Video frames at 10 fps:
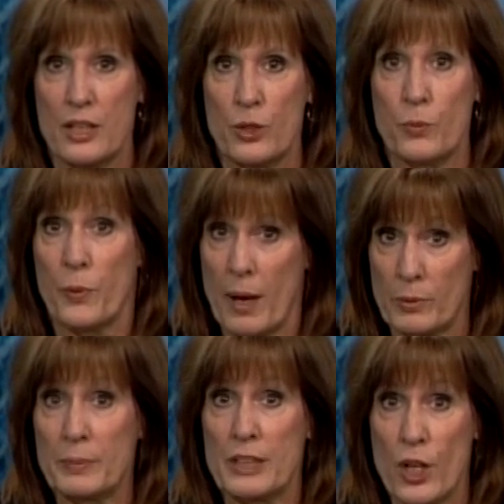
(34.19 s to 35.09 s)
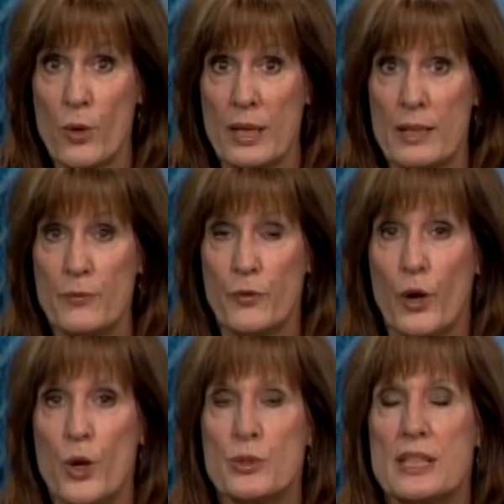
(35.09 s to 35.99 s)
You probably know him
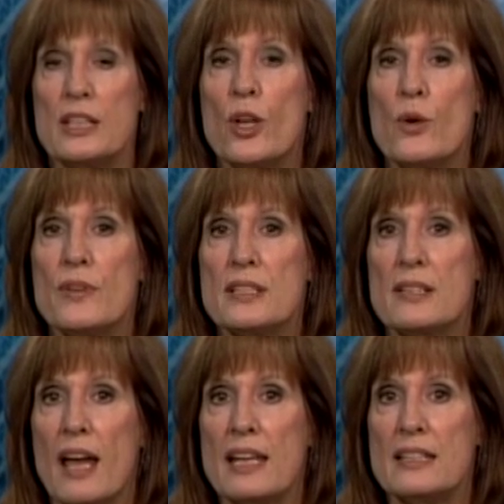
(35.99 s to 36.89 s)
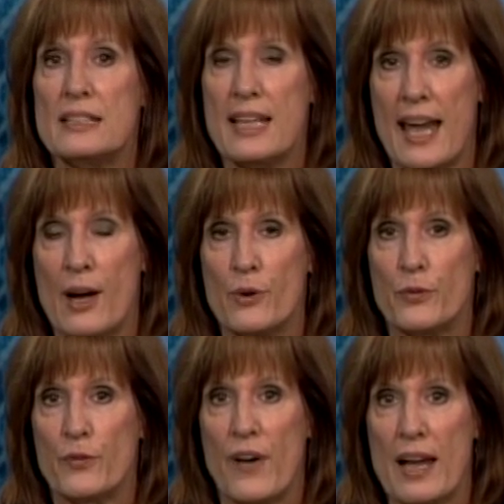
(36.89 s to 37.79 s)
for hosting Nova Science Now
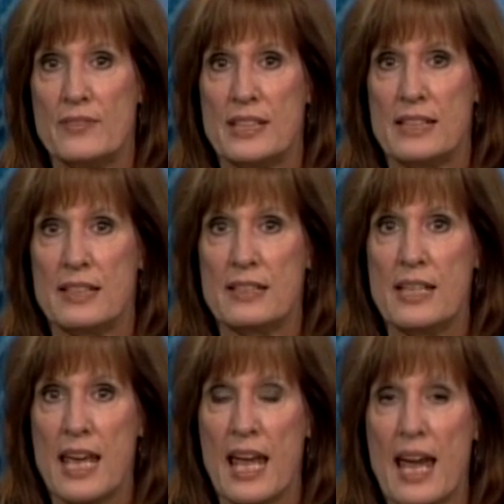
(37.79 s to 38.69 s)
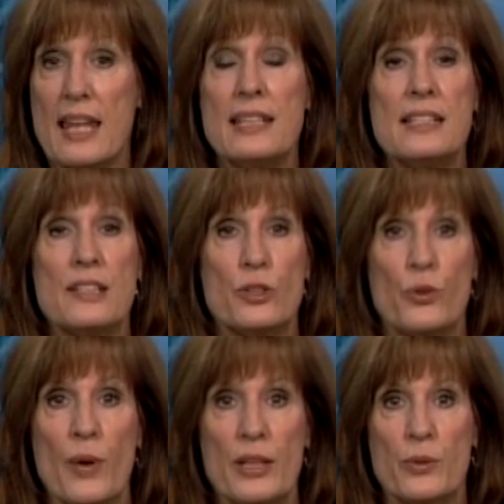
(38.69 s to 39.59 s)
for 5 seasons, and he's the
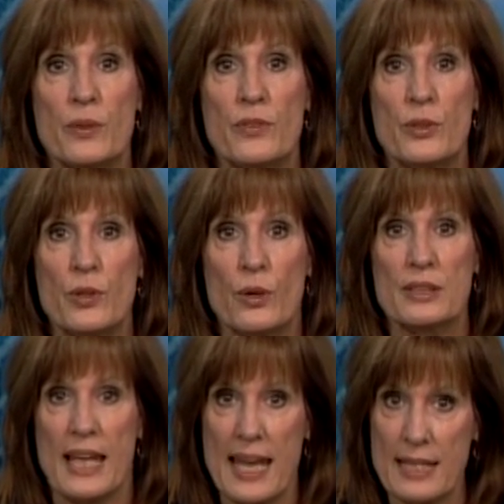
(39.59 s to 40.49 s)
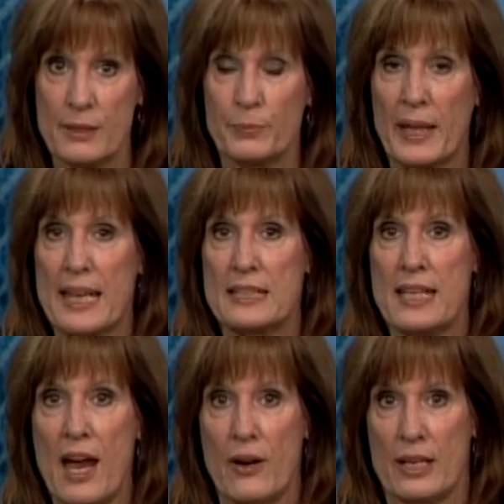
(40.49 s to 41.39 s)
director of New York's Hayden
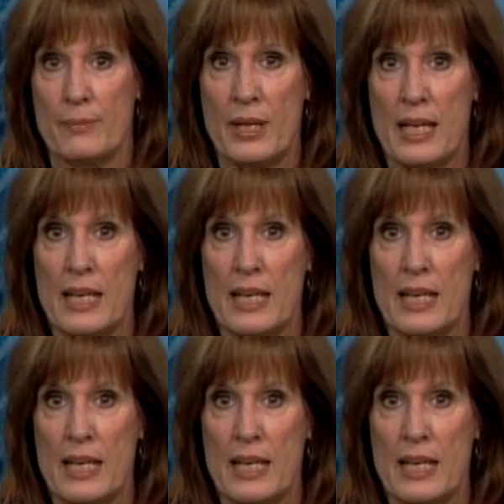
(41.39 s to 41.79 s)
Planetarium.